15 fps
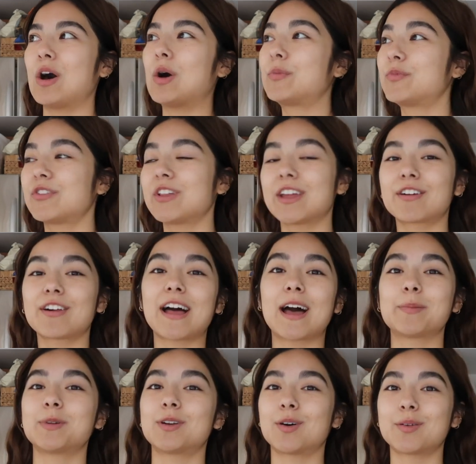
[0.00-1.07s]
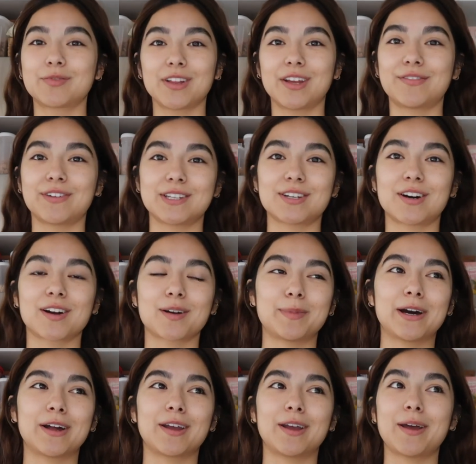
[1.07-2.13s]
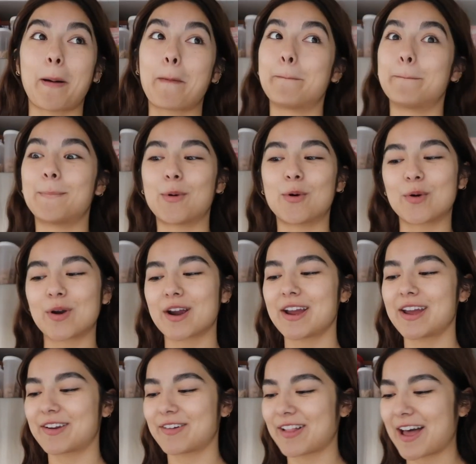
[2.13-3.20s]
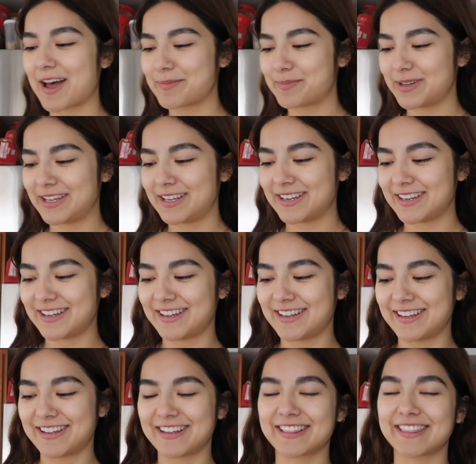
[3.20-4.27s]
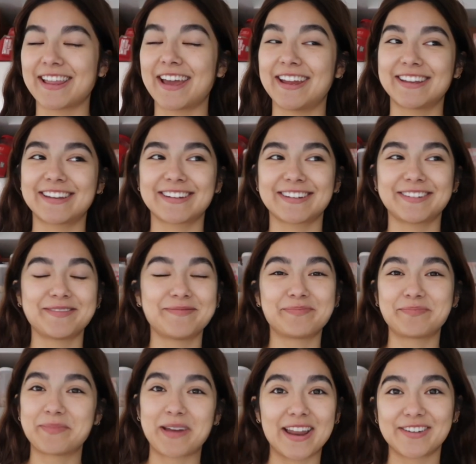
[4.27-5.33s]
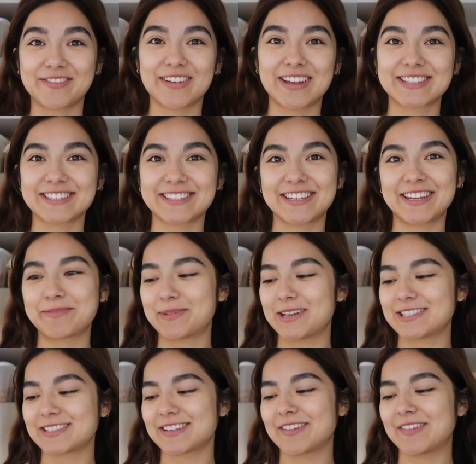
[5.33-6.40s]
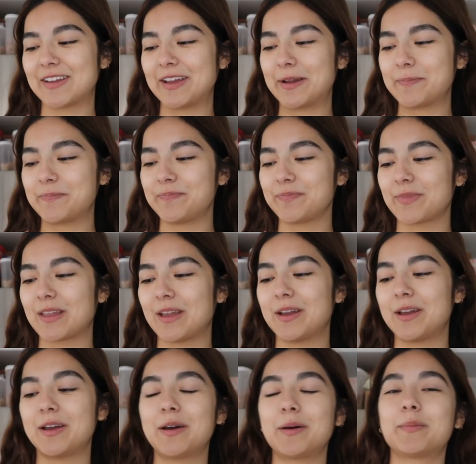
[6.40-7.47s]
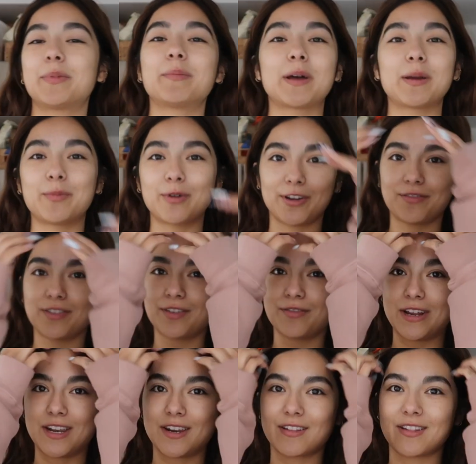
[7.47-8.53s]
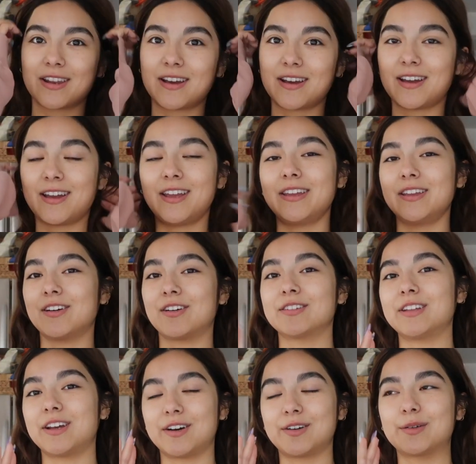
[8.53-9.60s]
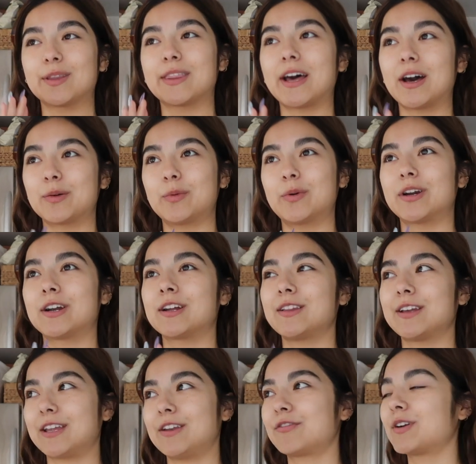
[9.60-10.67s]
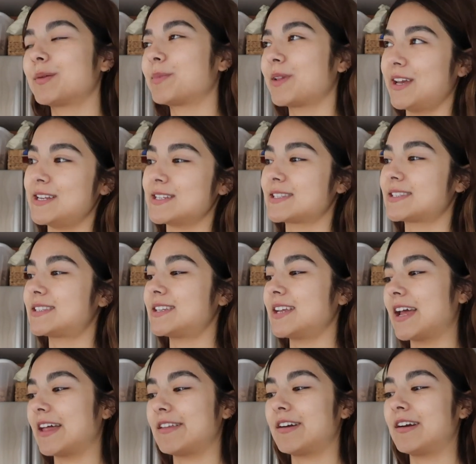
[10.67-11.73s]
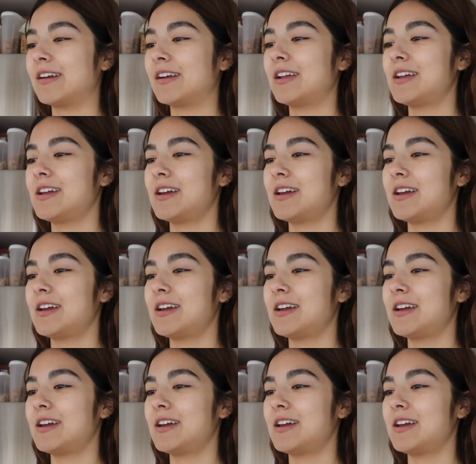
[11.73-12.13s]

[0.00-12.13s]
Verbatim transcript: hopefully it'll happen hopefully if i talk about it more it'll happen like manifesting basically but my boyfriend randall and i y'all know that we're looking for a place together